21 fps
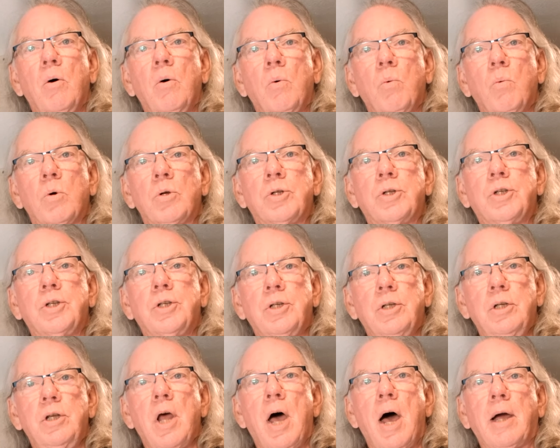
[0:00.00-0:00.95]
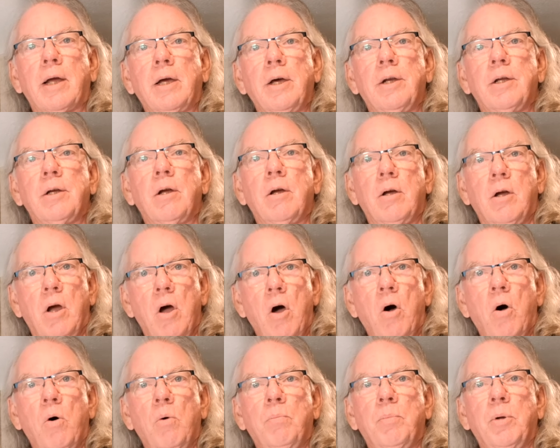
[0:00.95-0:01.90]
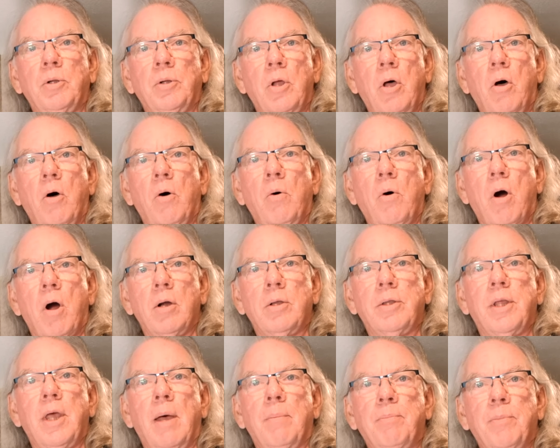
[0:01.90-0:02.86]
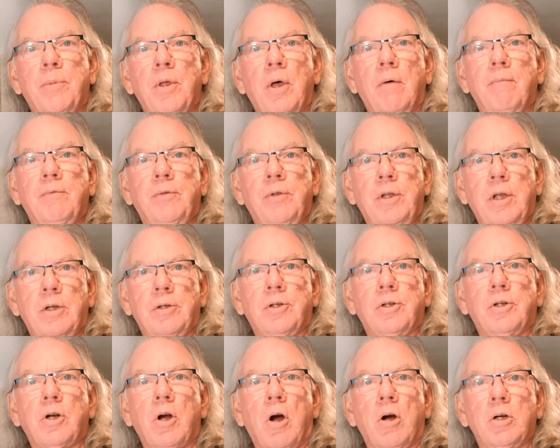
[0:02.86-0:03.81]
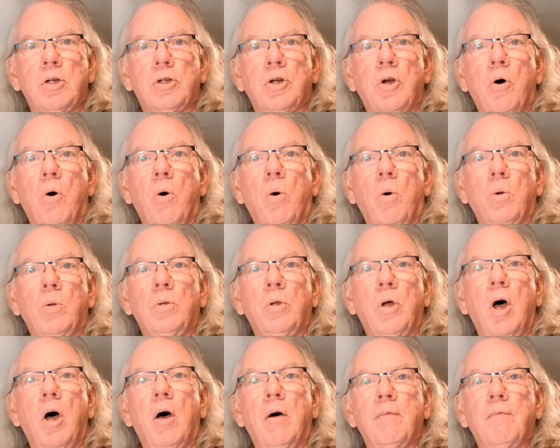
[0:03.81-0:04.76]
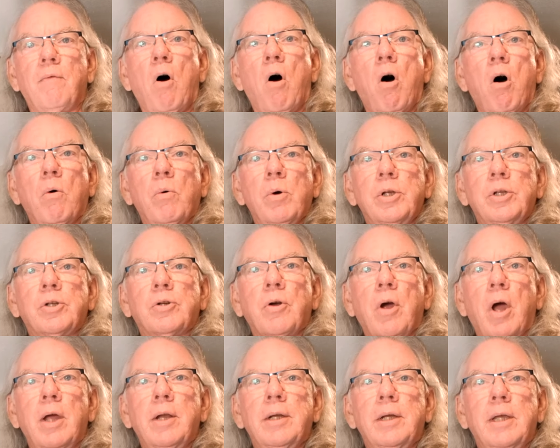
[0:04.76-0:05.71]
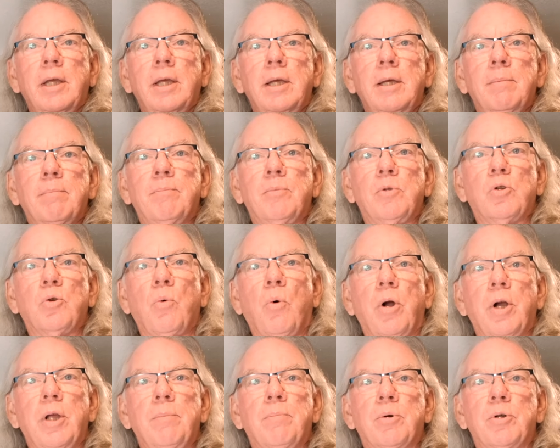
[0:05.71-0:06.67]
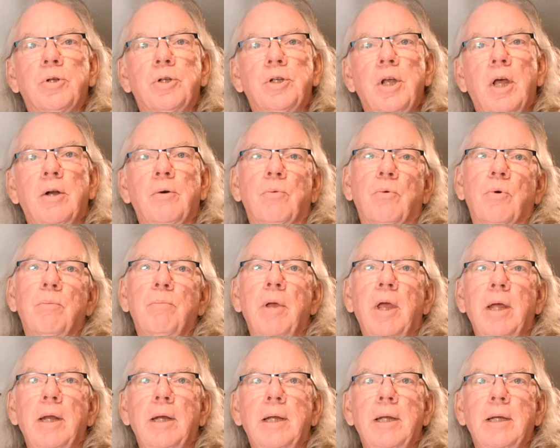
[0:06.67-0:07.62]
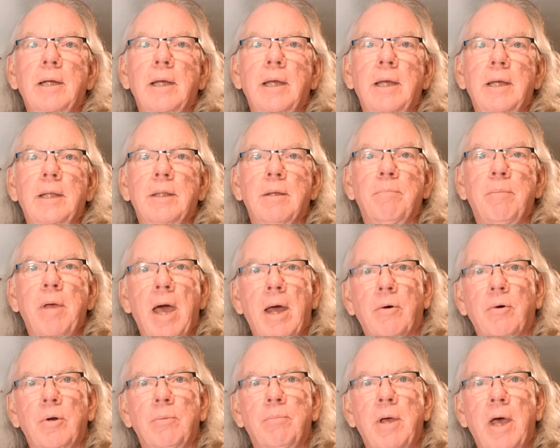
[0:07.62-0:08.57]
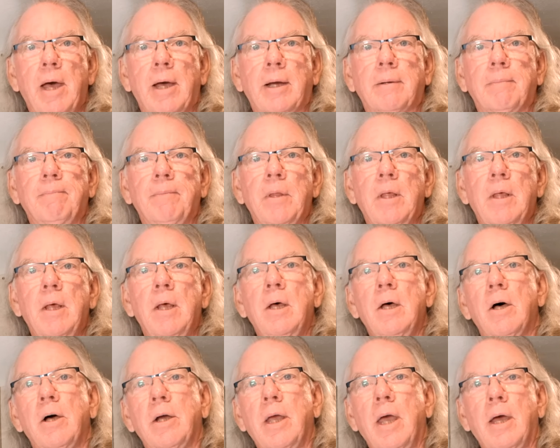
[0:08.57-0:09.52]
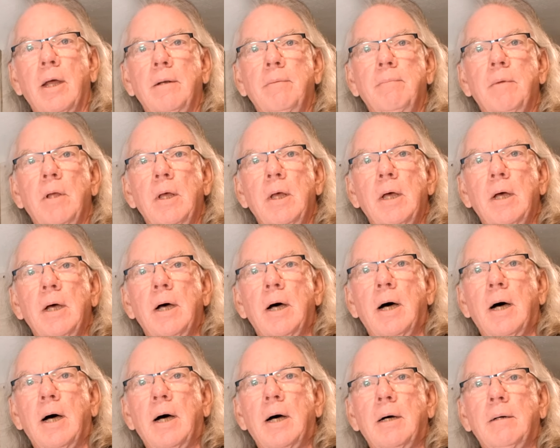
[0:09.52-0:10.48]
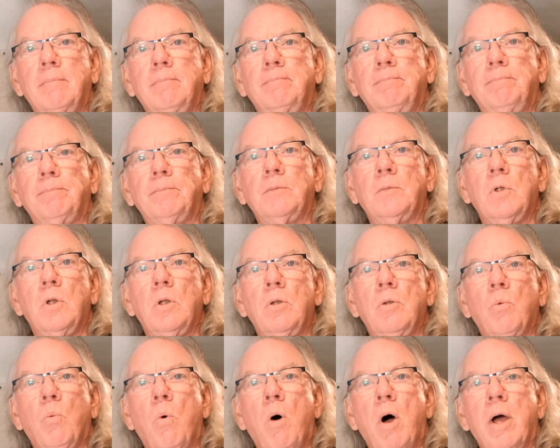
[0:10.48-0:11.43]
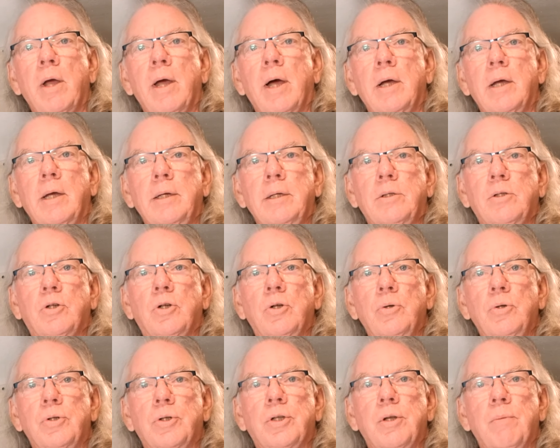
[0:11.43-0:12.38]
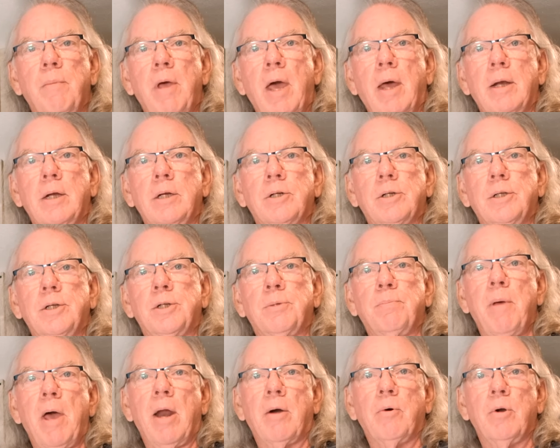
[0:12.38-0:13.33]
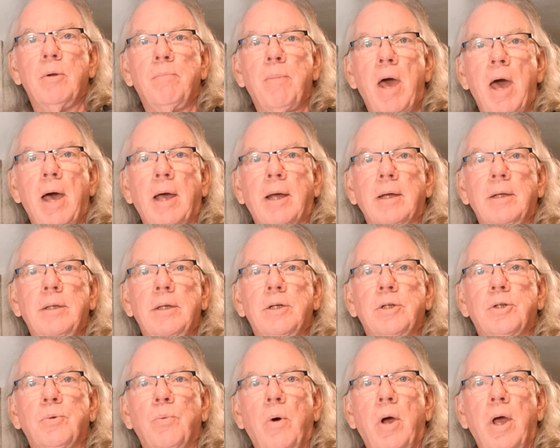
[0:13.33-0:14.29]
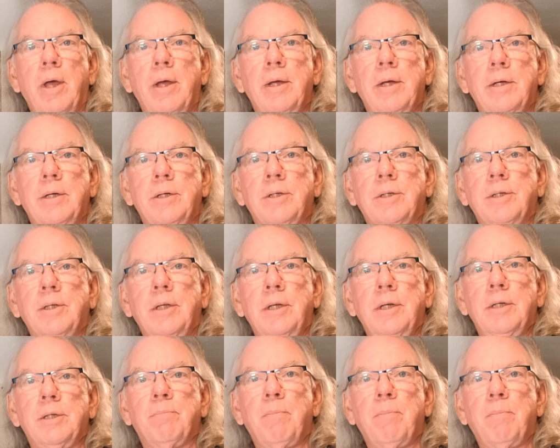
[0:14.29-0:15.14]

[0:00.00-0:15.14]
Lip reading: we're not going to go below our depth of discharge goal of always trying to keep 20% remaining in the battery pack. Again, why I choose to manage this battery pack in this way is these